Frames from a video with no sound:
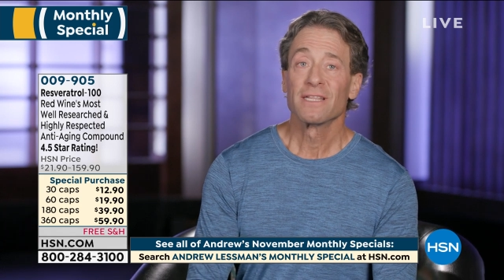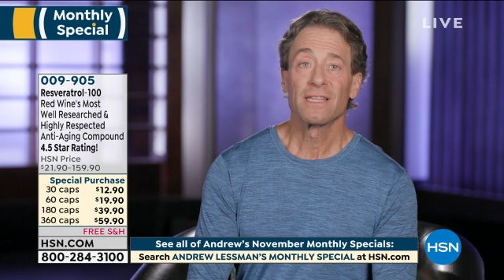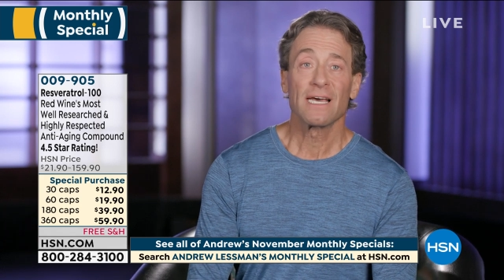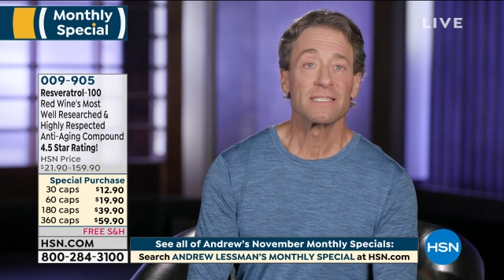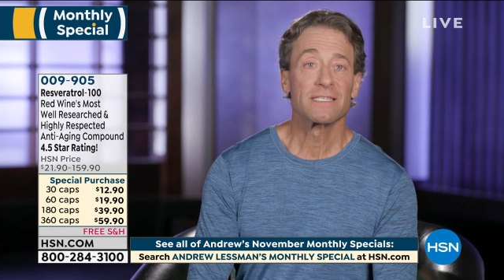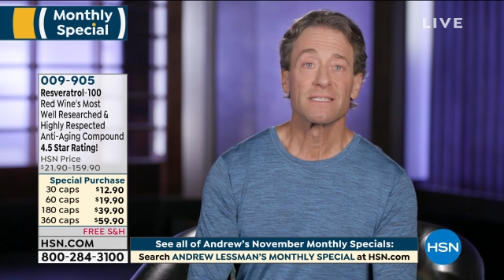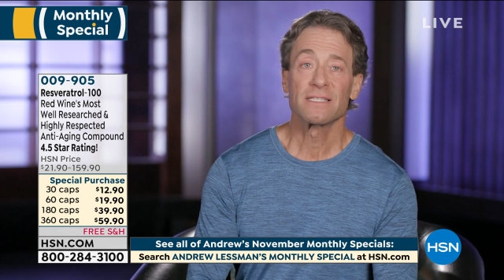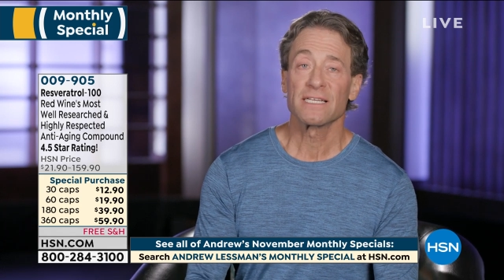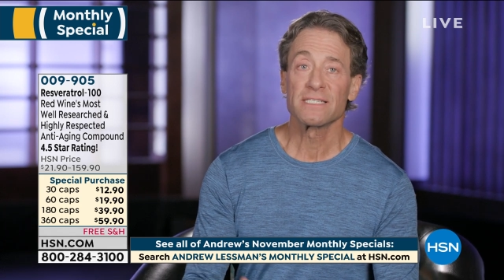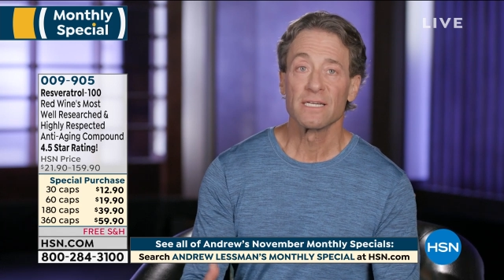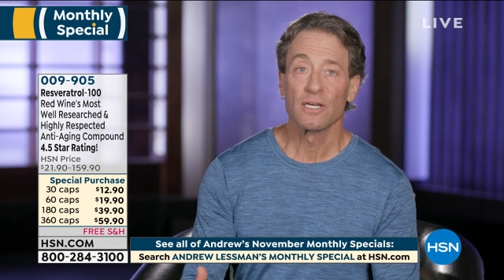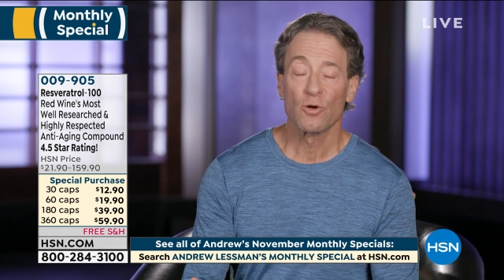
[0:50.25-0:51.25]
that's
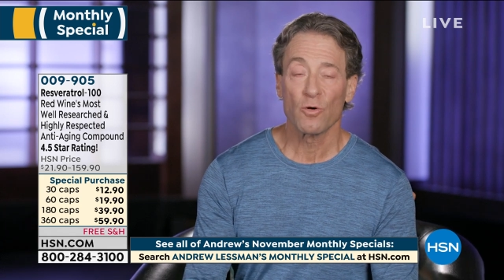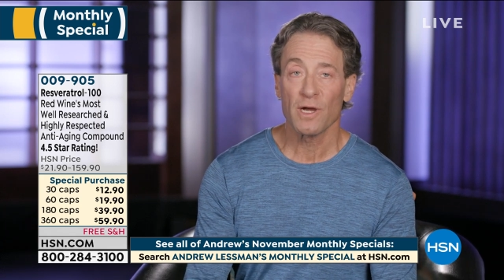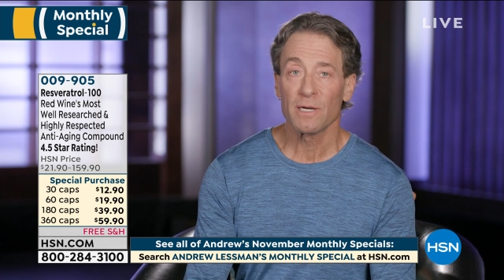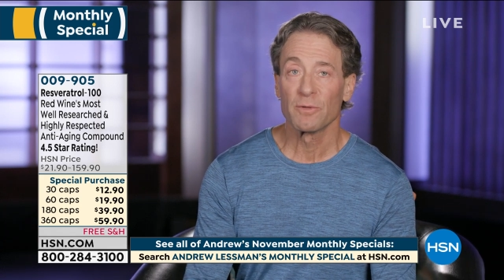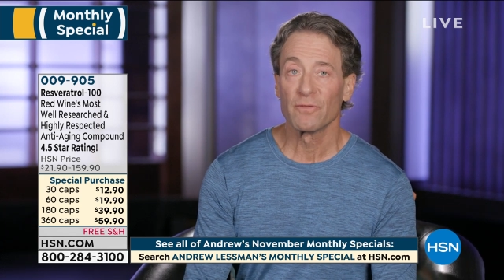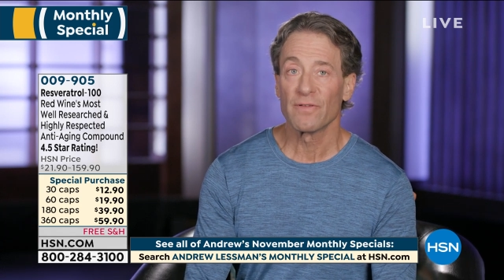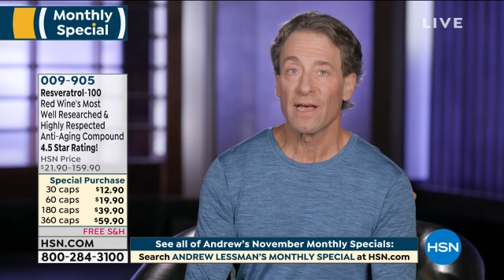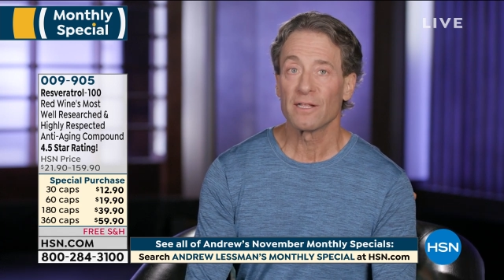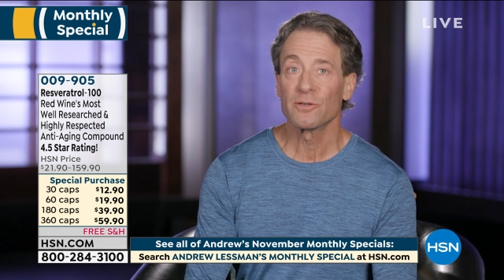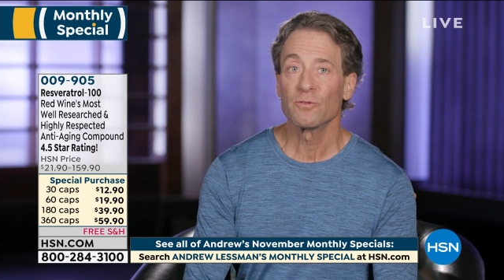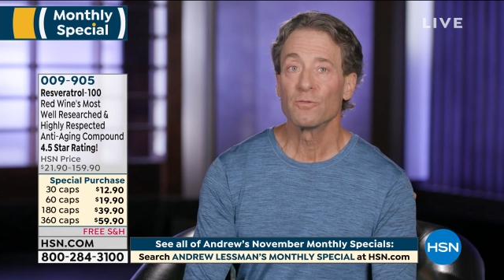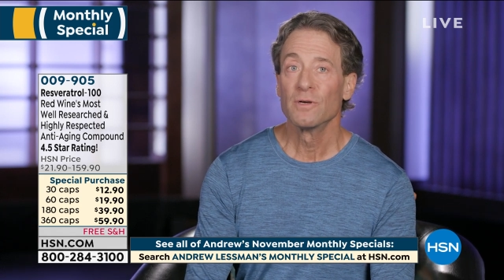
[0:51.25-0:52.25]
an incredible
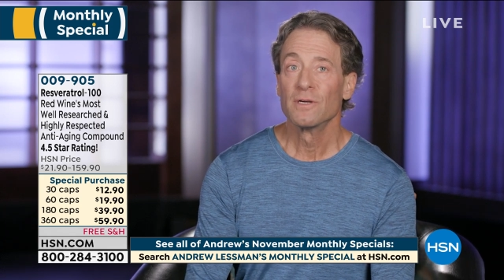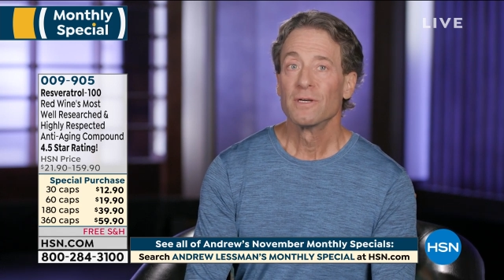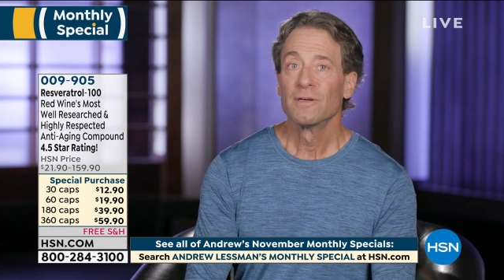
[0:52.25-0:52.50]
value.